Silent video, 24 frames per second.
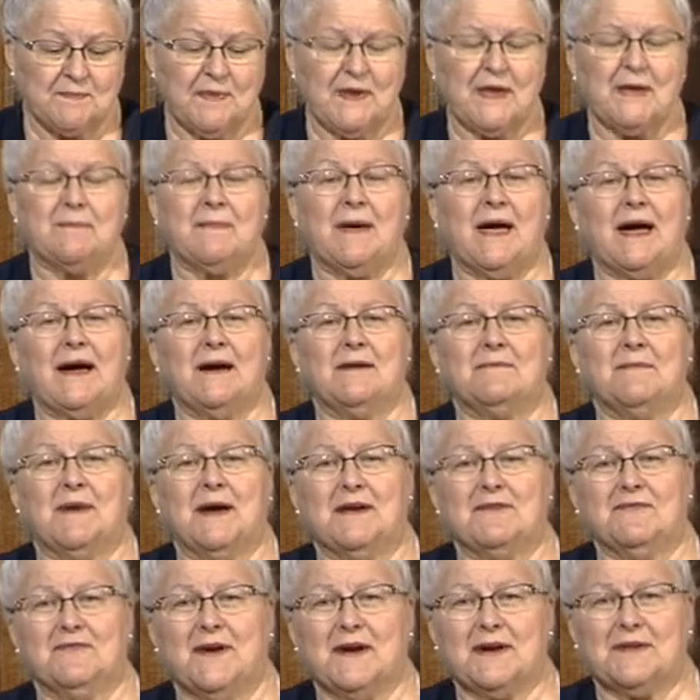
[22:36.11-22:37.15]
be about
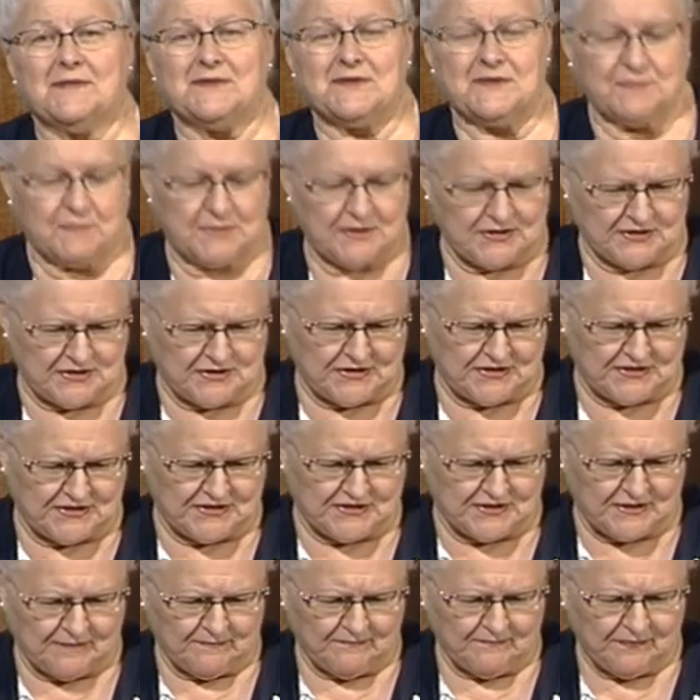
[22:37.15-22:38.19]
my Father's
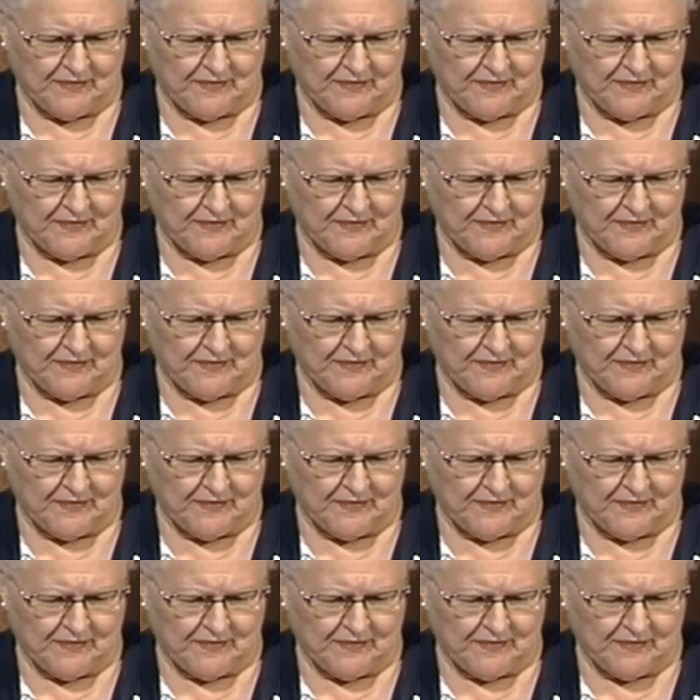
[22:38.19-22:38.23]
business.